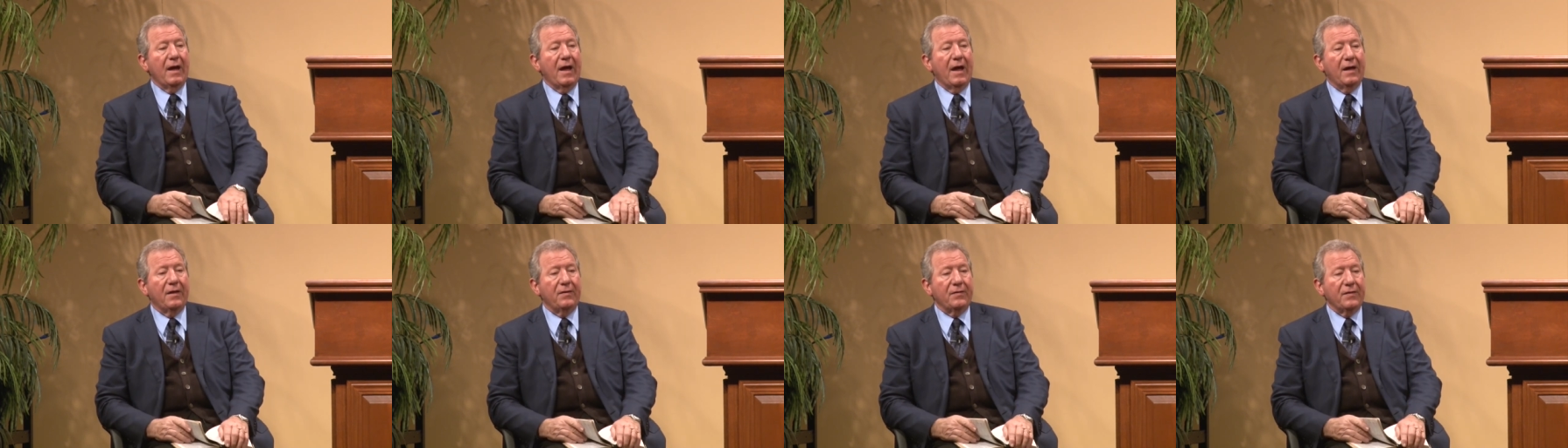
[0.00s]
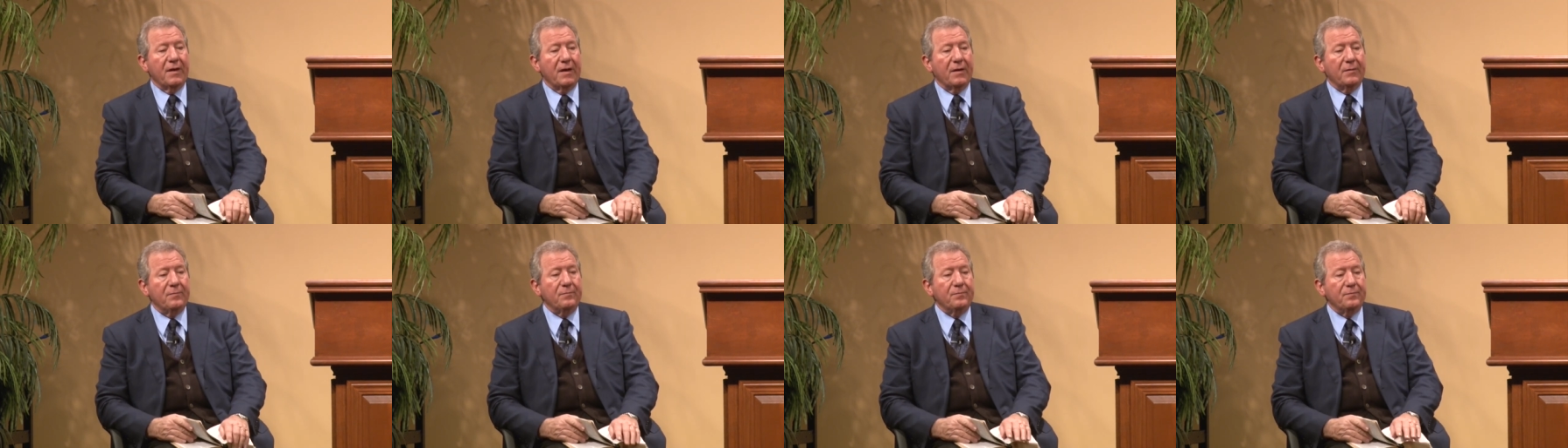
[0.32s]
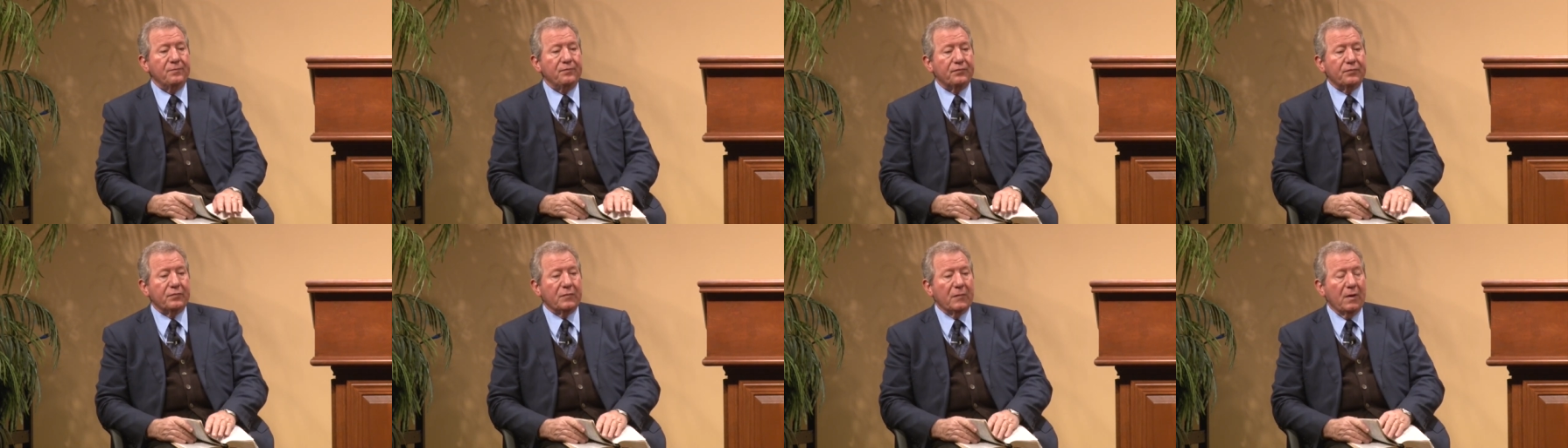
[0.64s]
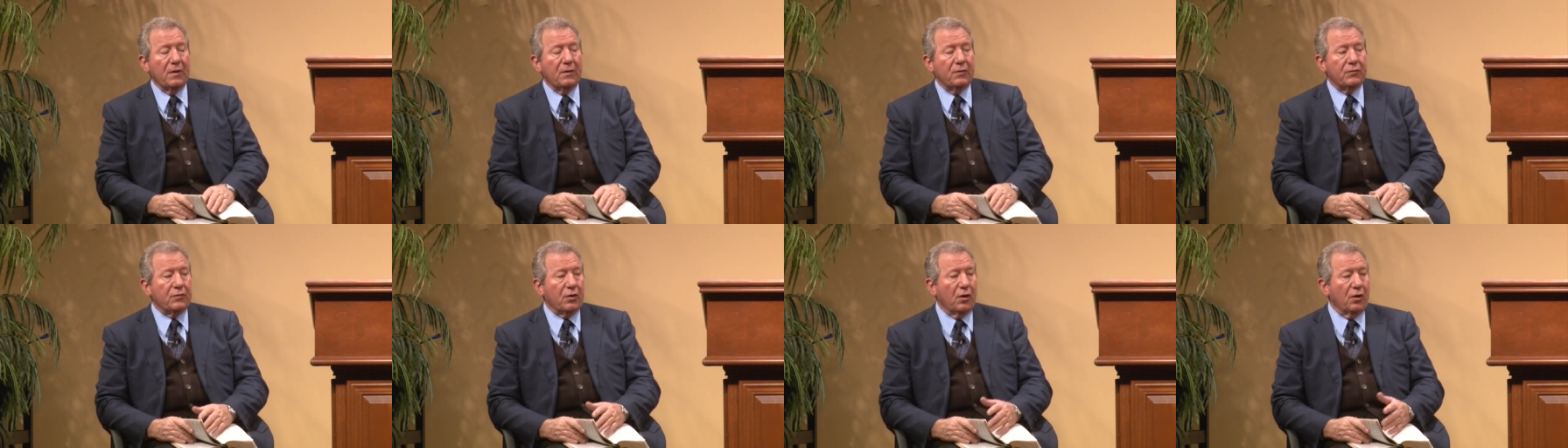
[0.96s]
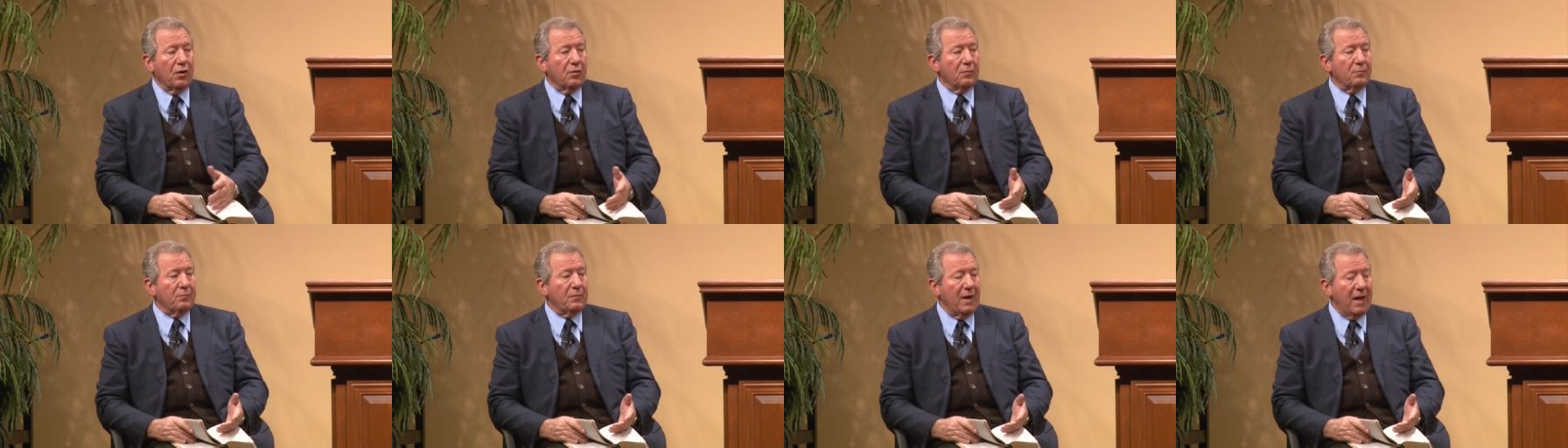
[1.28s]
and then
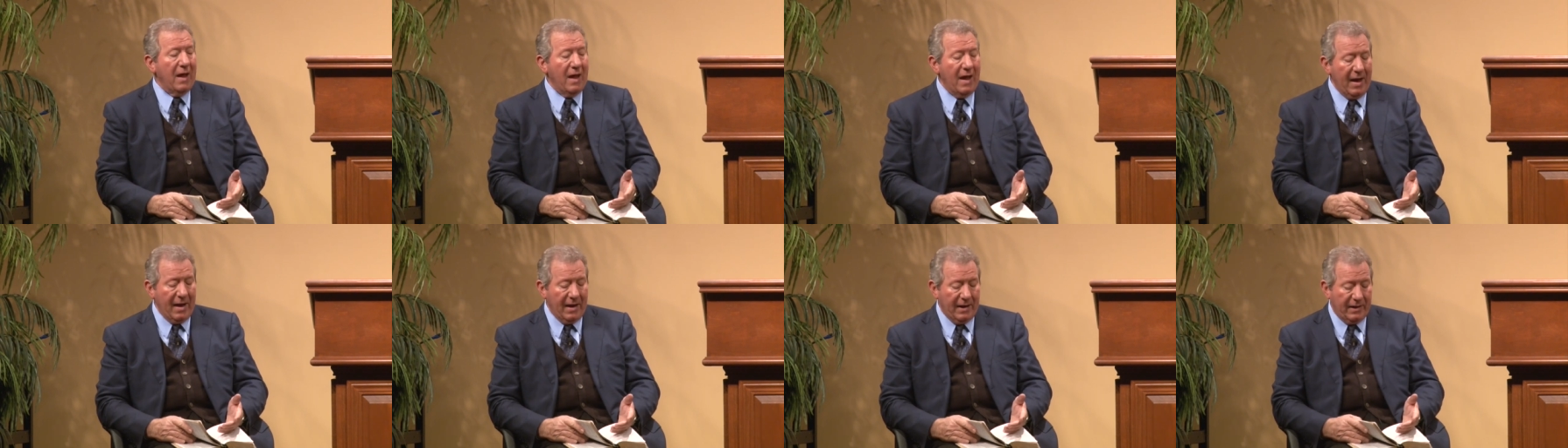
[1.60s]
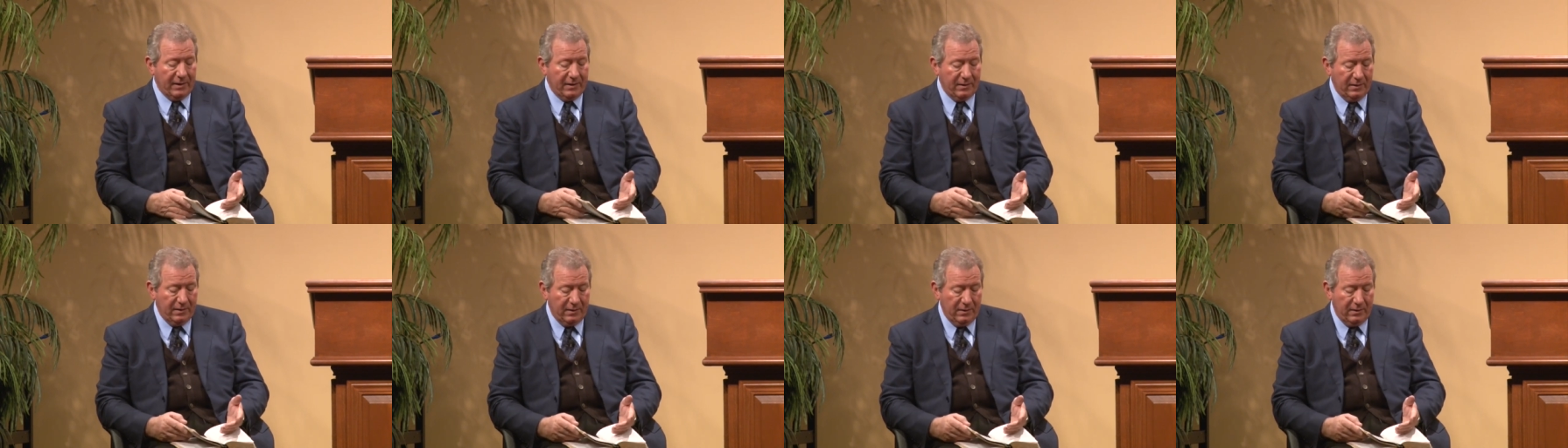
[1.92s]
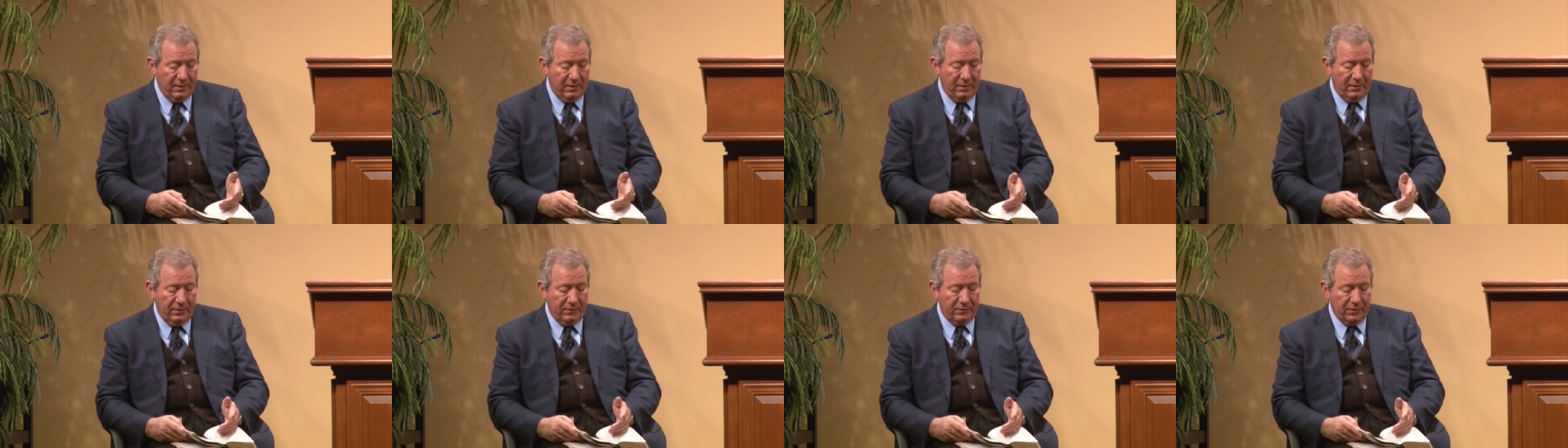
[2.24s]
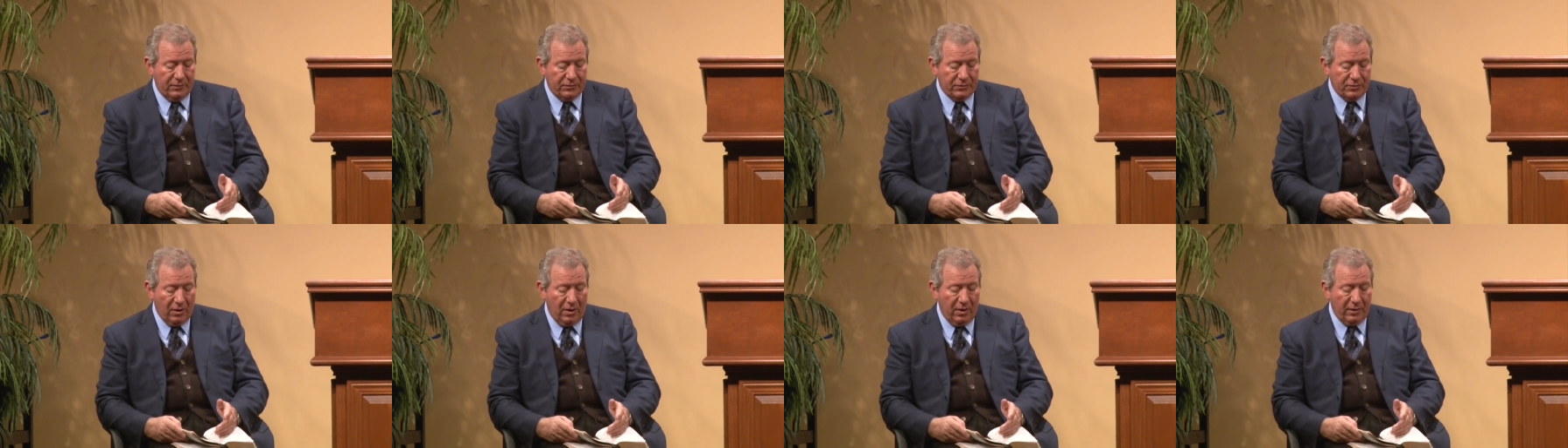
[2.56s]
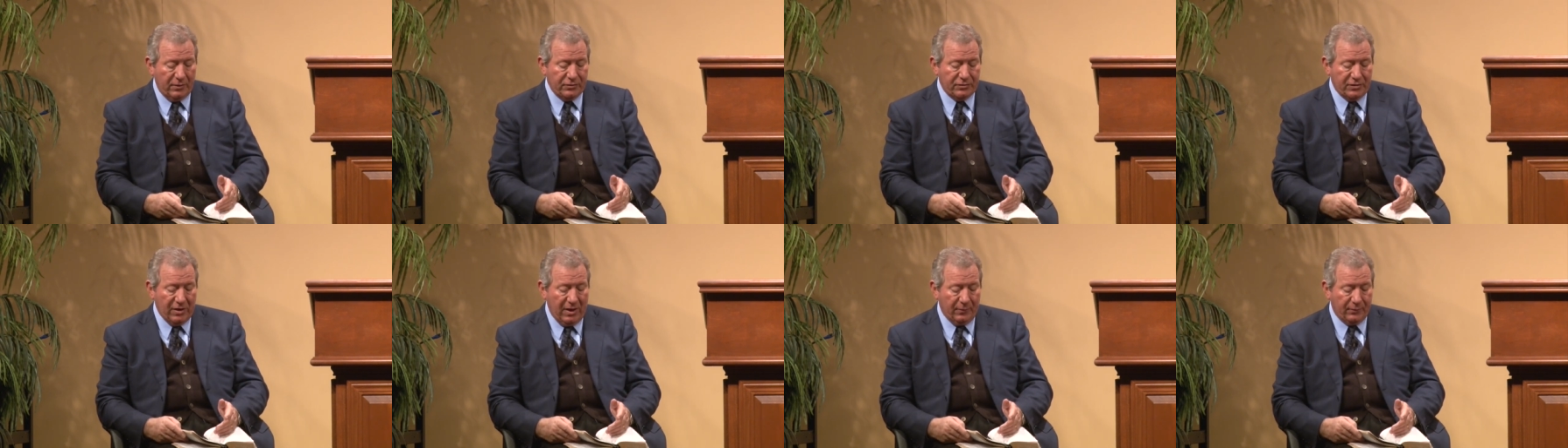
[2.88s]
turn back to
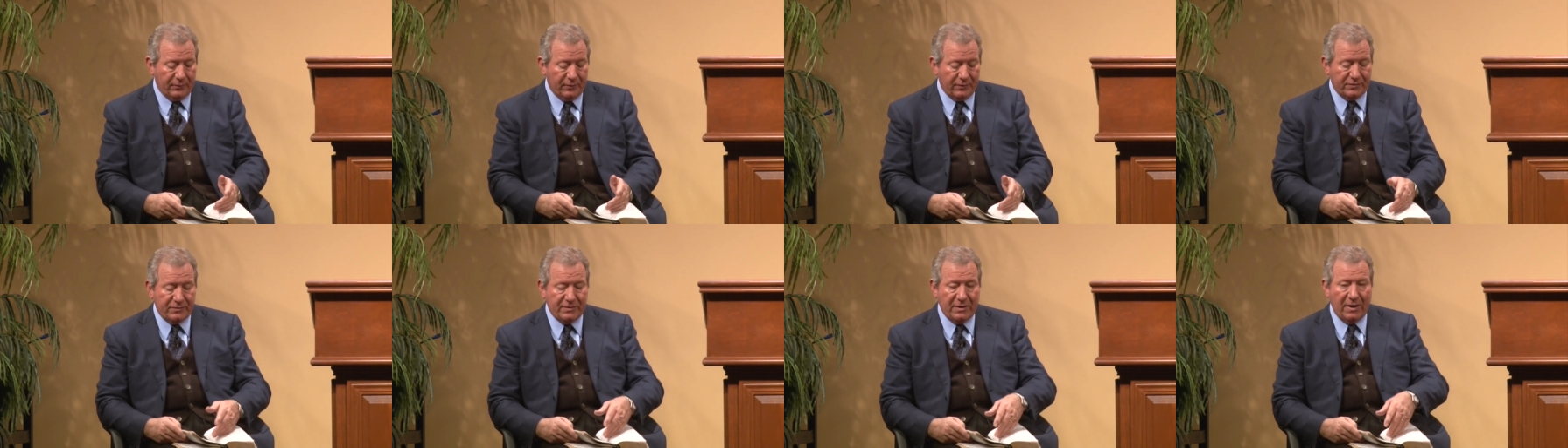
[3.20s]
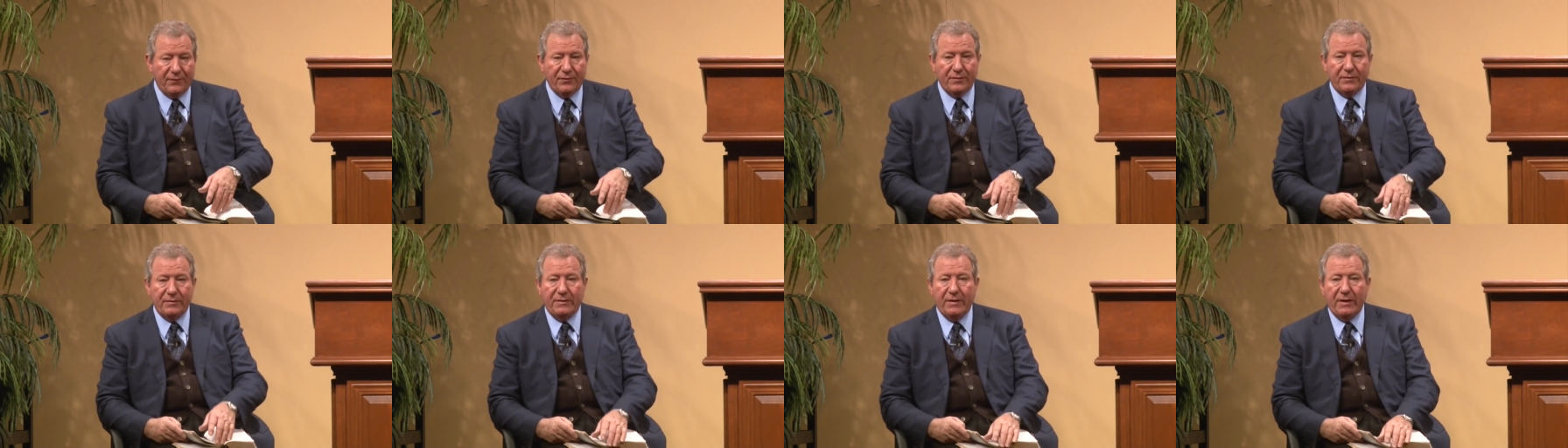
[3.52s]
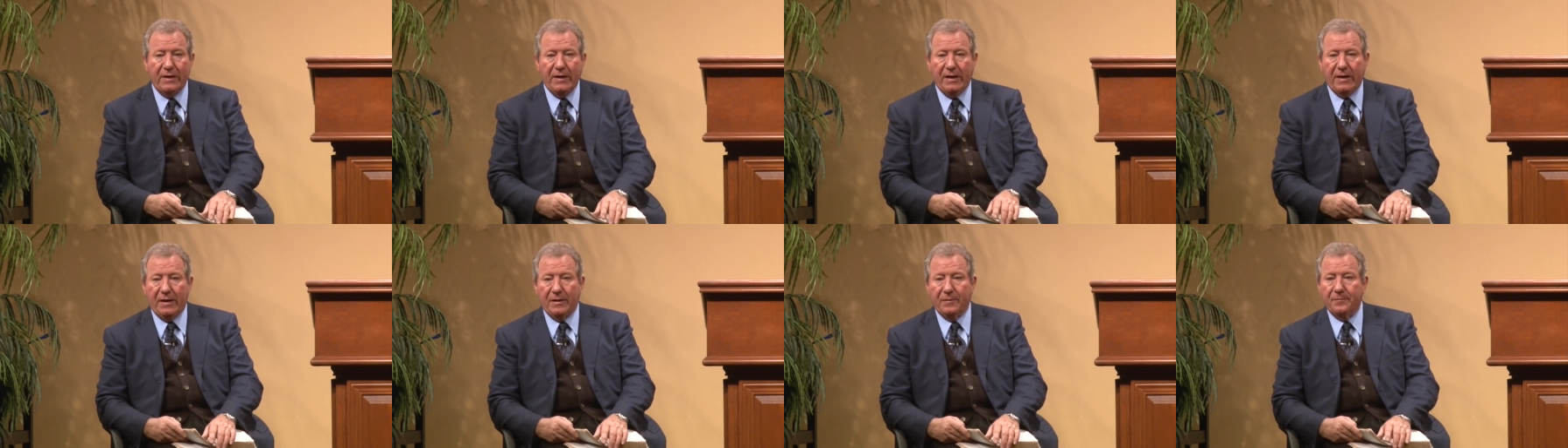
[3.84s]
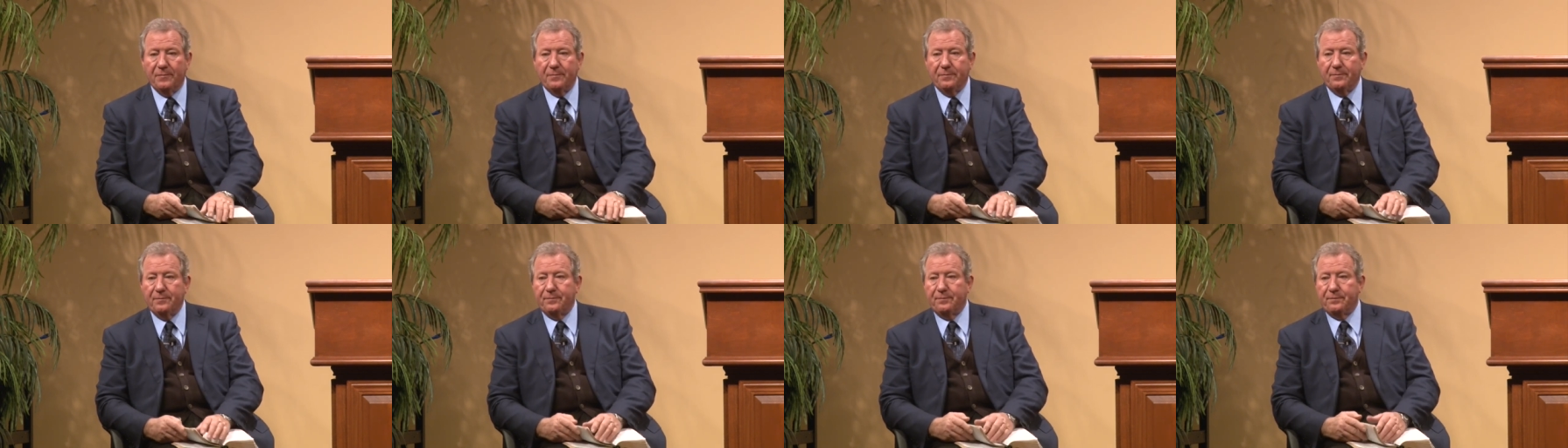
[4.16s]
John chapter 17.